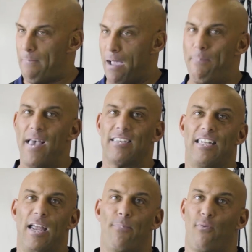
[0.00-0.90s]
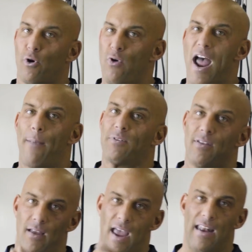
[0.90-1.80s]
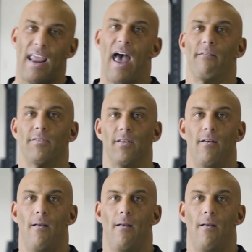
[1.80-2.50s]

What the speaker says: My best tip for traps and calves.